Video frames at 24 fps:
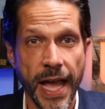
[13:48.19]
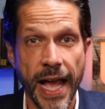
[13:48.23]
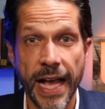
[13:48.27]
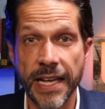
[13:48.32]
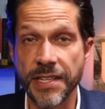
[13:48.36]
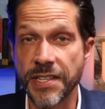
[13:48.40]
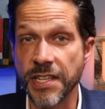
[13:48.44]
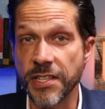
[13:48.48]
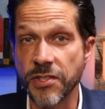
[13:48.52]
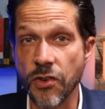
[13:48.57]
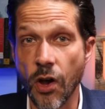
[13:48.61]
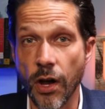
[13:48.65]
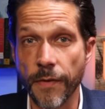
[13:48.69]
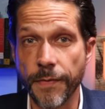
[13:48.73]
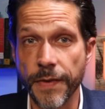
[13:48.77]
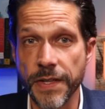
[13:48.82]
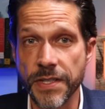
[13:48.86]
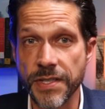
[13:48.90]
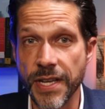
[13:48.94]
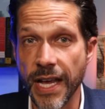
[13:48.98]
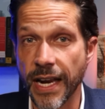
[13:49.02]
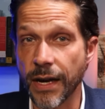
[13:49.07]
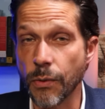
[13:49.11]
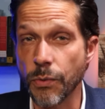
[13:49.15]
As he's often
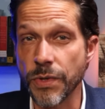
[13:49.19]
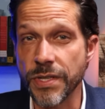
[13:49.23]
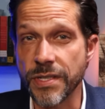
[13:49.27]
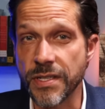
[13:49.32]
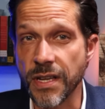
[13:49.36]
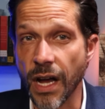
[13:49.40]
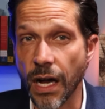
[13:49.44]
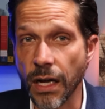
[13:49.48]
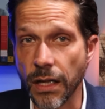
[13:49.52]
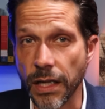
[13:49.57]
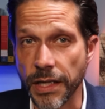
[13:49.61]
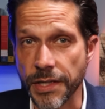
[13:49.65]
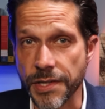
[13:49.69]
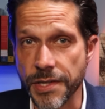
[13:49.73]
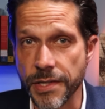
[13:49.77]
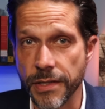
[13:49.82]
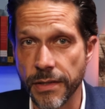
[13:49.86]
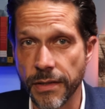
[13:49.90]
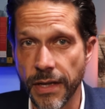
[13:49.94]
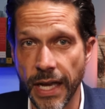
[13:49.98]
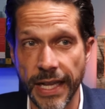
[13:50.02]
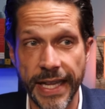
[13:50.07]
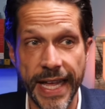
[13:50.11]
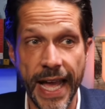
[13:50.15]
said, it was Douglass
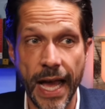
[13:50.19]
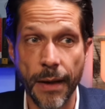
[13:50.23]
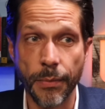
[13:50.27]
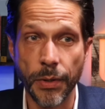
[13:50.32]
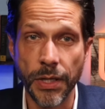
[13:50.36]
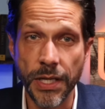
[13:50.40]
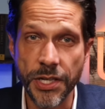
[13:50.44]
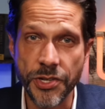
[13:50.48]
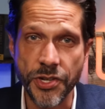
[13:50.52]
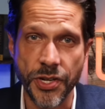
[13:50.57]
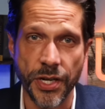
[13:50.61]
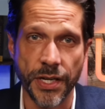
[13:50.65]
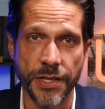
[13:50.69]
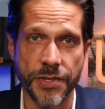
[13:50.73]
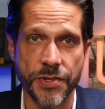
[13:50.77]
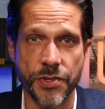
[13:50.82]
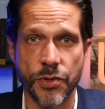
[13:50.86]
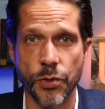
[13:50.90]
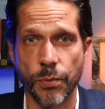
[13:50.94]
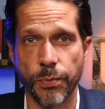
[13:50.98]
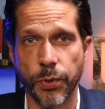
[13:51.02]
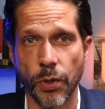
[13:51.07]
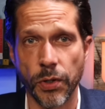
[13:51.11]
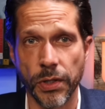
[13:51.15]
and the abolitionists
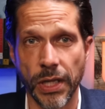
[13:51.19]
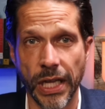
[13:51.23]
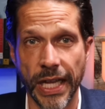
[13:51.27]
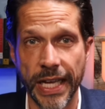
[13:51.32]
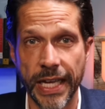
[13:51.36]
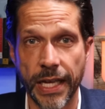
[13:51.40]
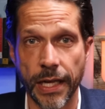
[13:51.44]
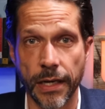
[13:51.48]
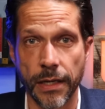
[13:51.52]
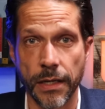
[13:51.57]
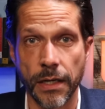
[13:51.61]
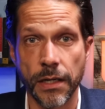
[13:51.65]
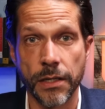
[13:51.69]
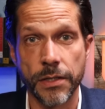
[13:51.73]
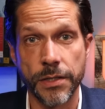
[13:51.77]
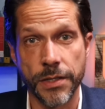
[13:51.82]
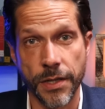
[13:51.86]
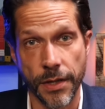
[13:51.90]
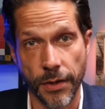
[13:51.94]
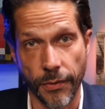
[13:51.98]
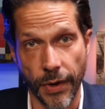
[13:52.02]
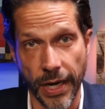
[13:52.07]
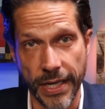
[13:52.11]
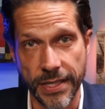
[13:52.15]
who pulled Lincoln
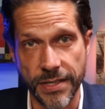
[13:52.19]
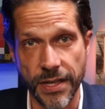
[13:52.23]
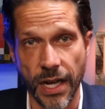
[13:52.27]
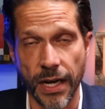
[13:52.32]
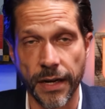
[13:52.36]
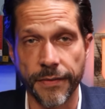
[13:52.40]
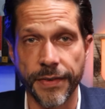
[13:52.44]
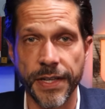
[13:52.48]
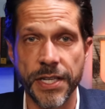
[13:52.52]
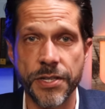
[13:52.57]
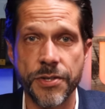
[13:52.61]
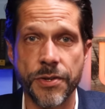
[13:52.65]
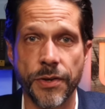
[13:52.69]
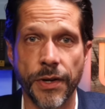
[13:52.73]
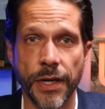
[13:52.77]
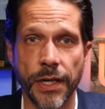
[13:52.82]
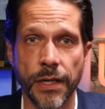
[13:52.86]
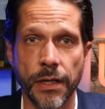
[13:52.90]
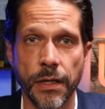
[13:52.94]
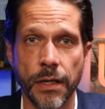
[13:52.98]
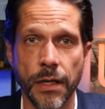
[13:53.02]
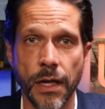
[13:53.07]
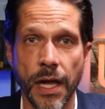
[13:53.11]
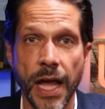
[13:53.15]
to the right side of history.